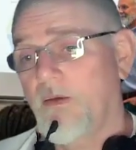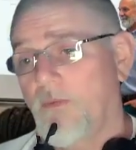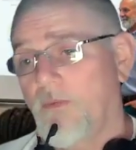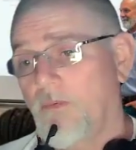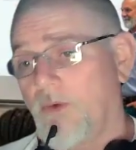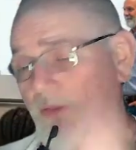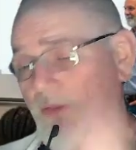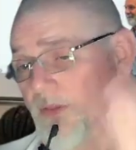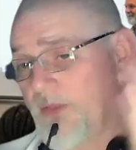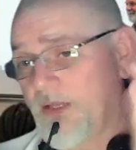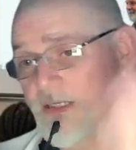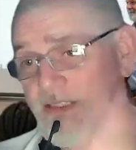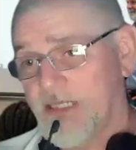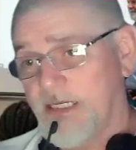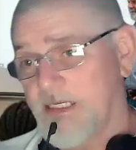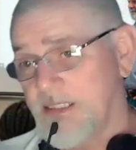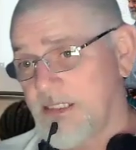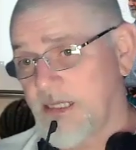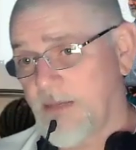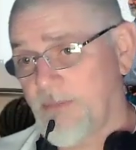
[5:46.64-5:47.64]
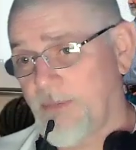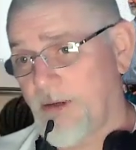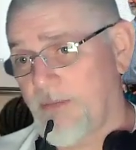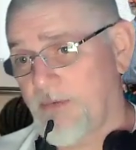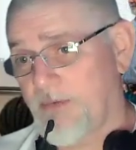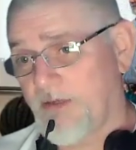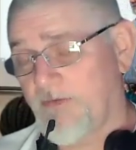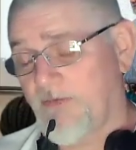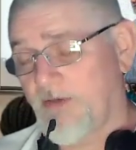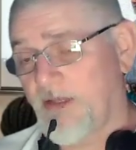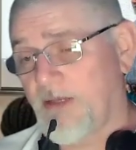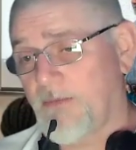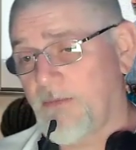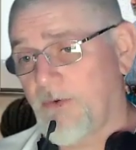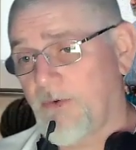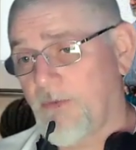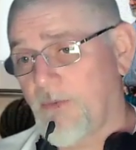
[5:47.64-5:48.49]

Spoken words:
whether they say it's not publicly available.